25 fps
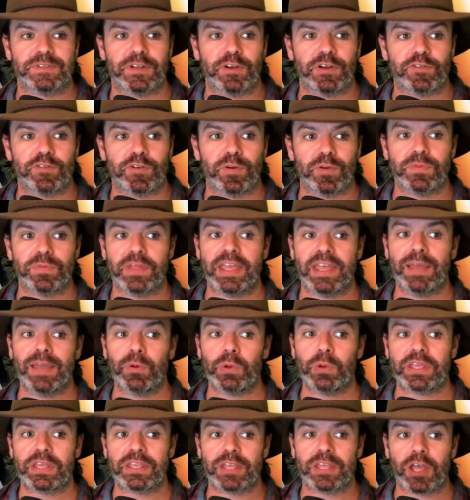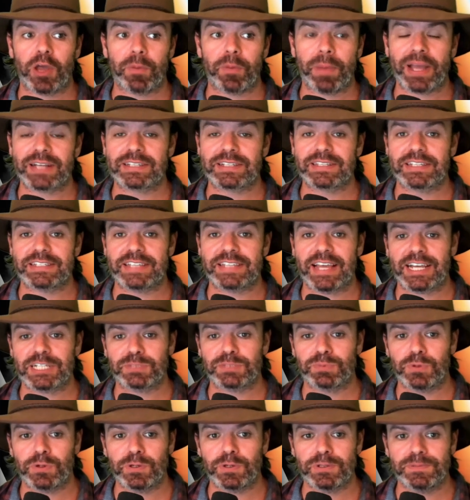From there, we can go back to the
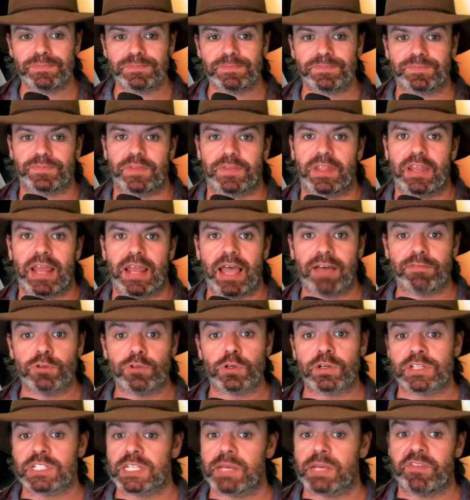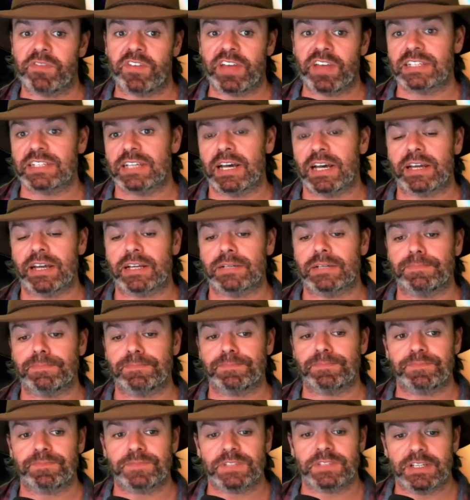dashboard and have a look at some of our data.
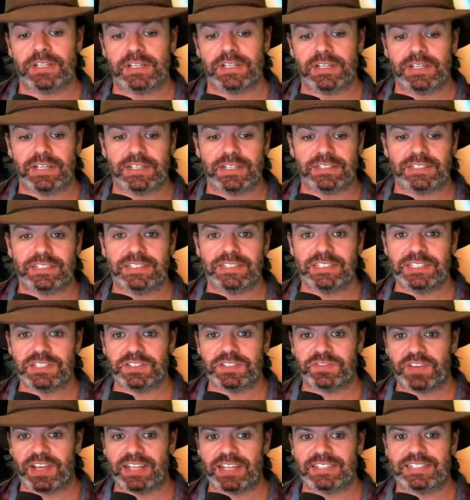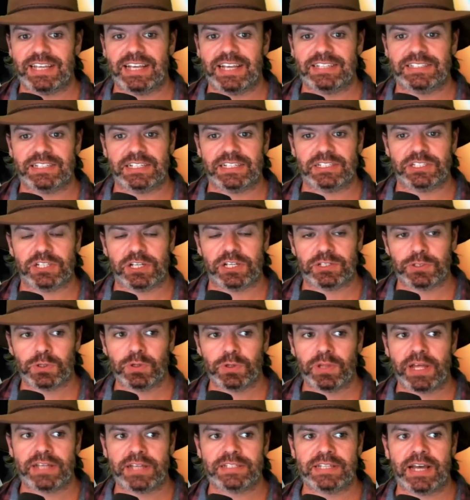So this is fantastic. It shows all
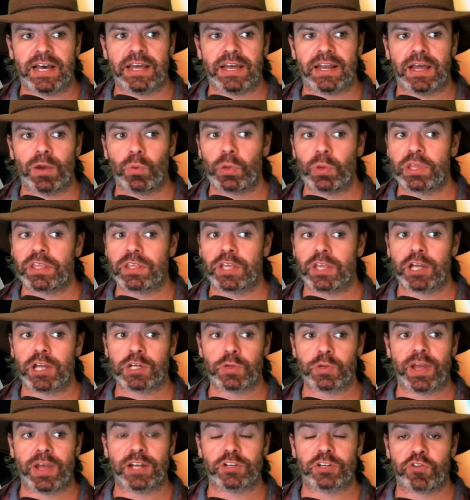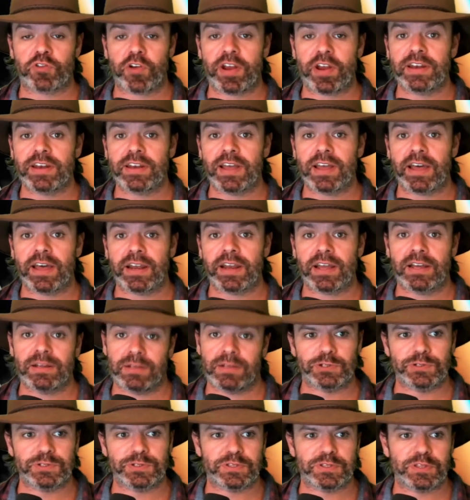our data. We can go to our trend data,
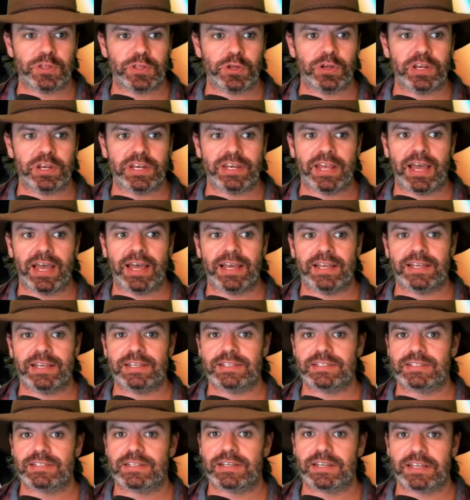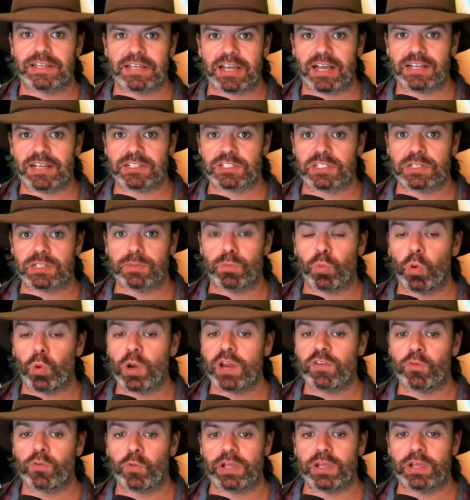Use 30 days, custom,
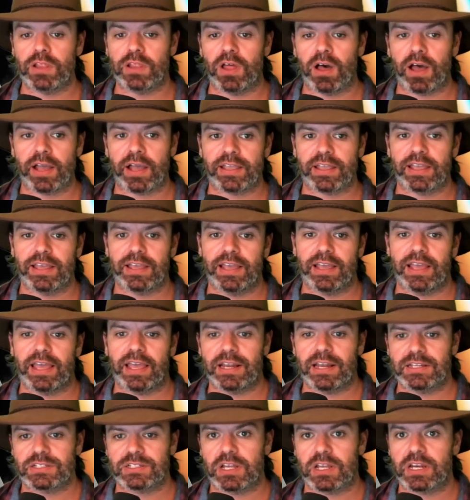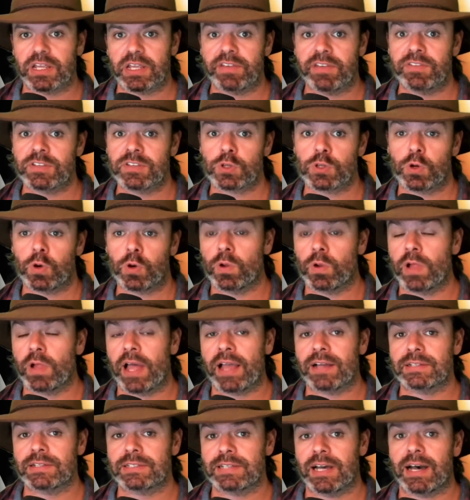whatever we like, and it's going to give us all
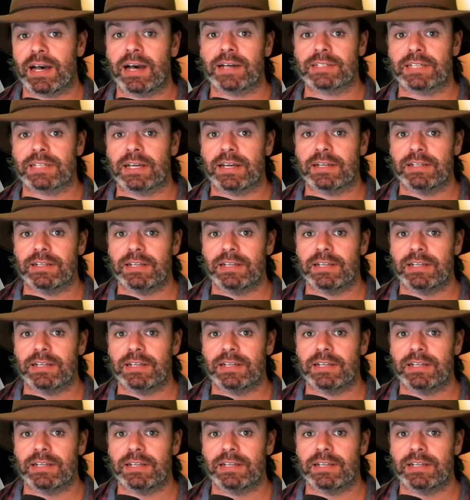our data.